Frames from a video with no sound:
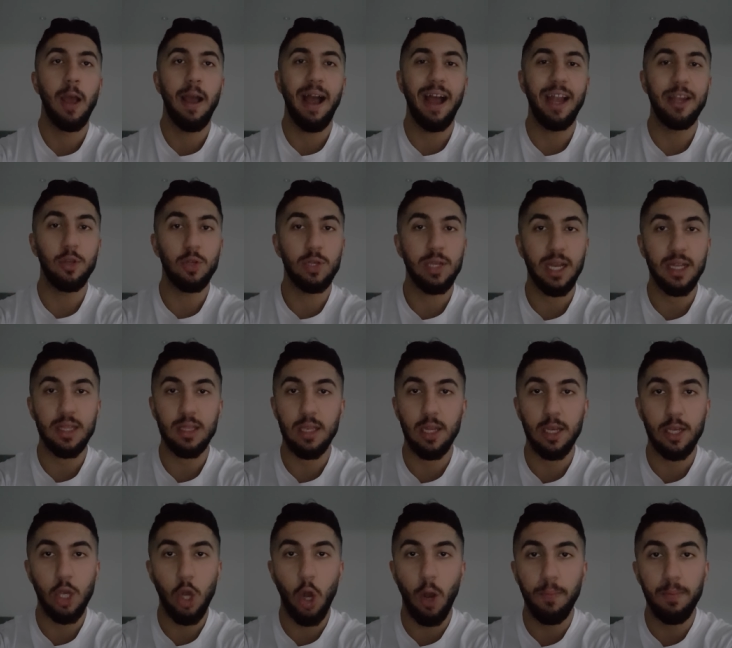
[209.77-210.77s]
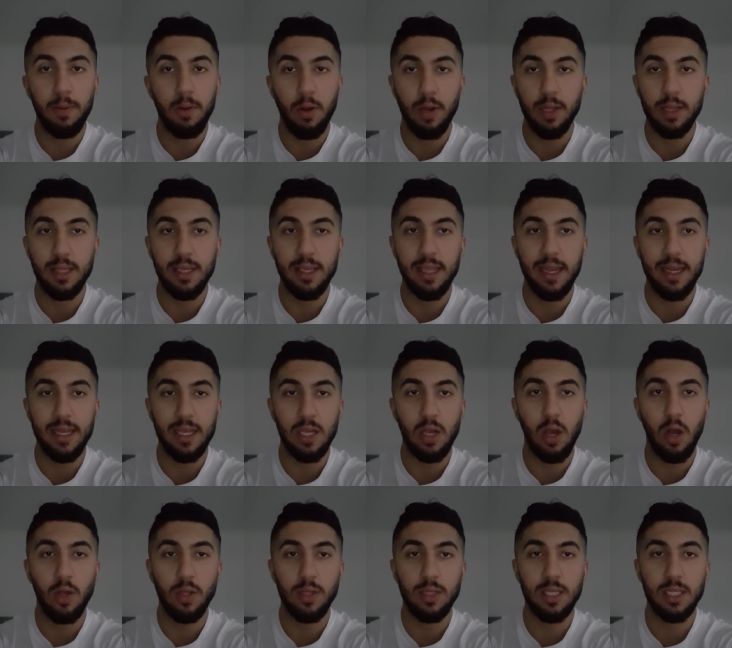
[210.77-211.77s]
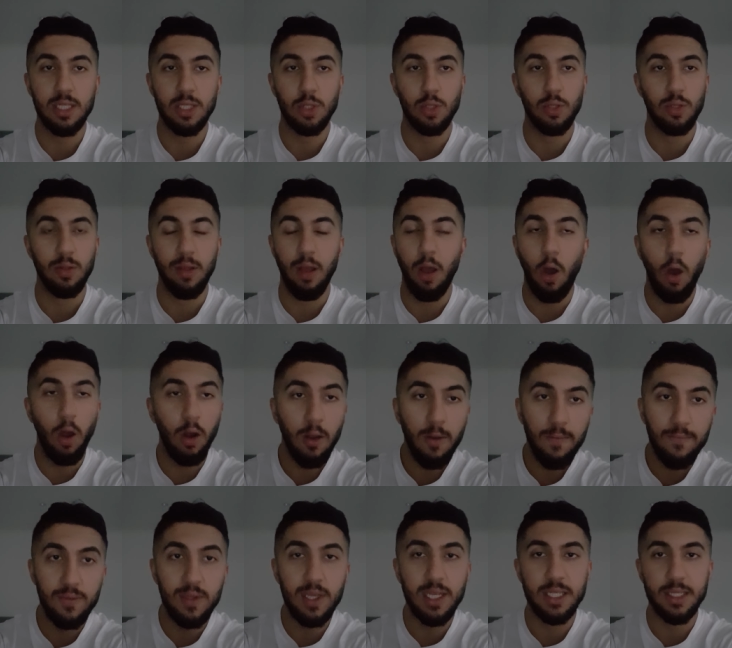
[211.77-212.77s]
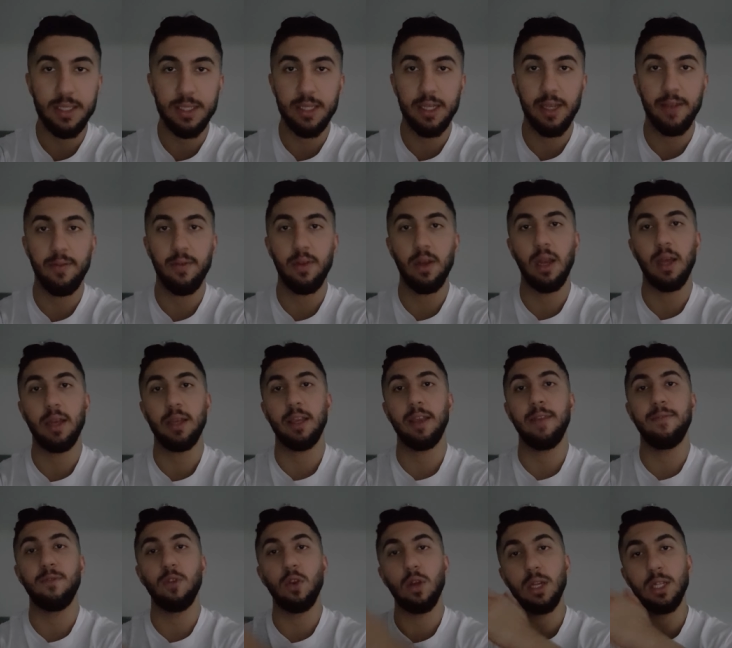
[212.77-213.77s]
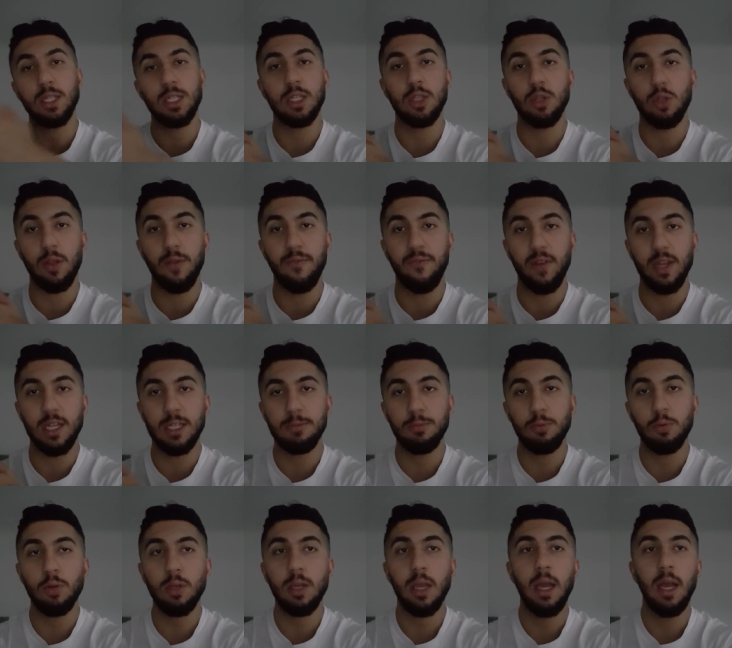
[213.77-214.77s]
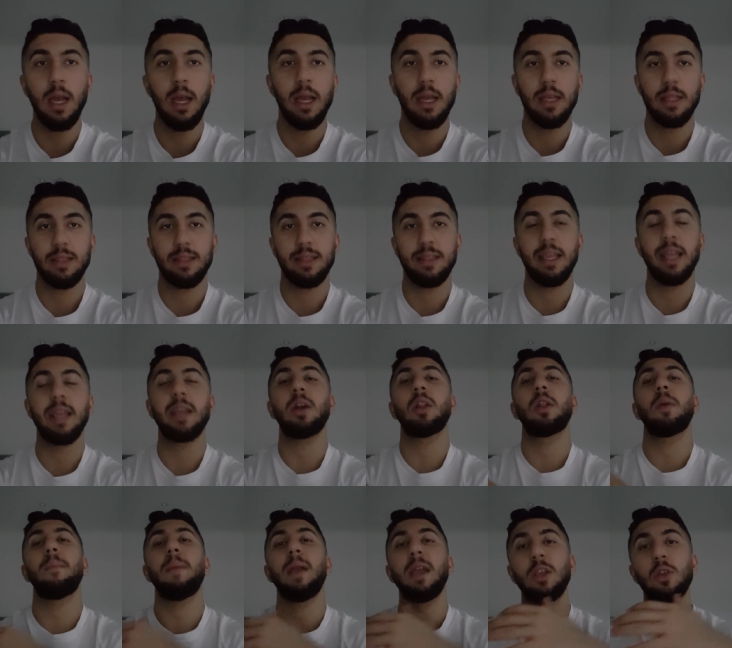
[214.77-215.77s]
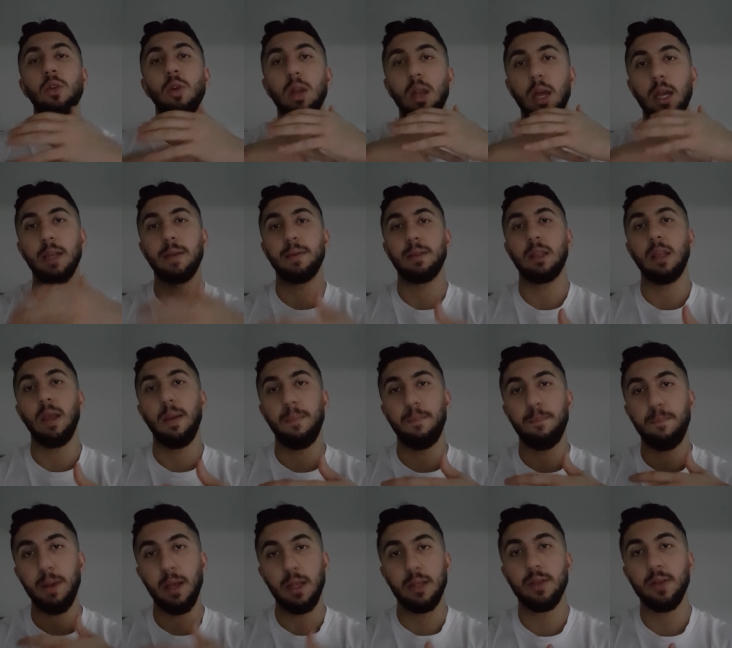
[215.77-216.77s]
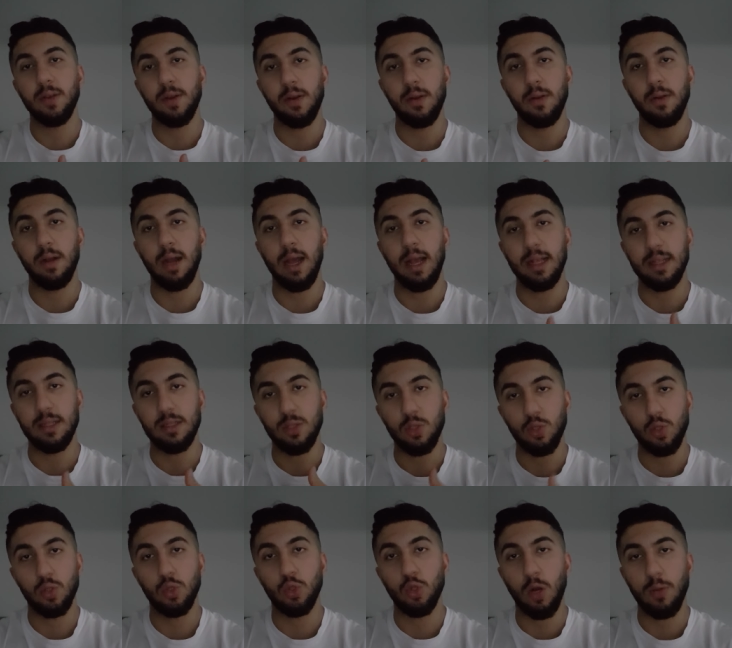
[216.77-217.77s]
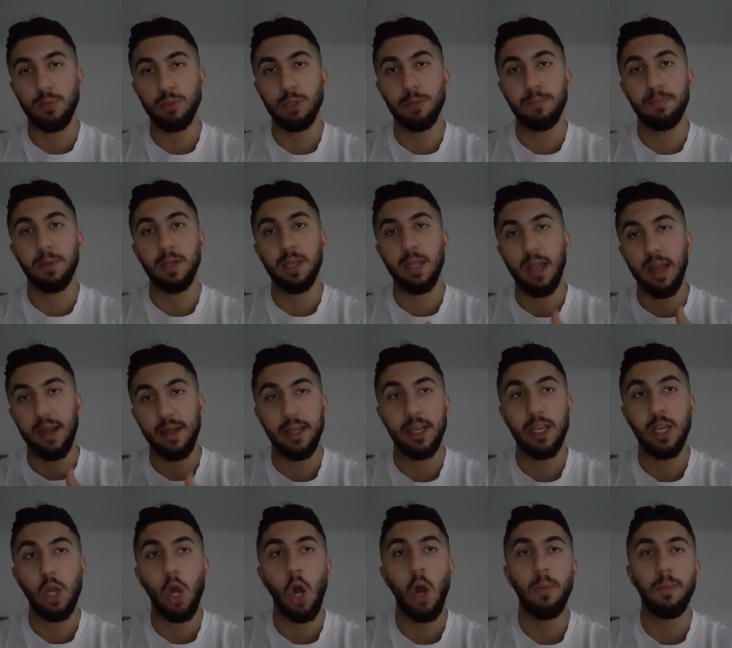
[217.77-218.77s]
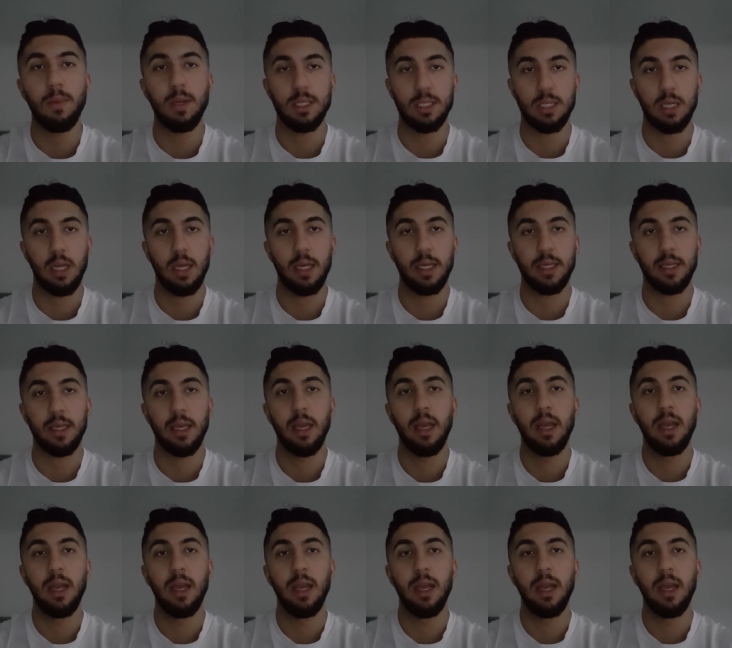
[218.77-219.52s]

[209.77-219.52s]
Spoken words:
and you can't like copywriting any content. So all of this, like if you listen to Facebook, they're gonna make you like the better at dropshipping and e-commerce. Like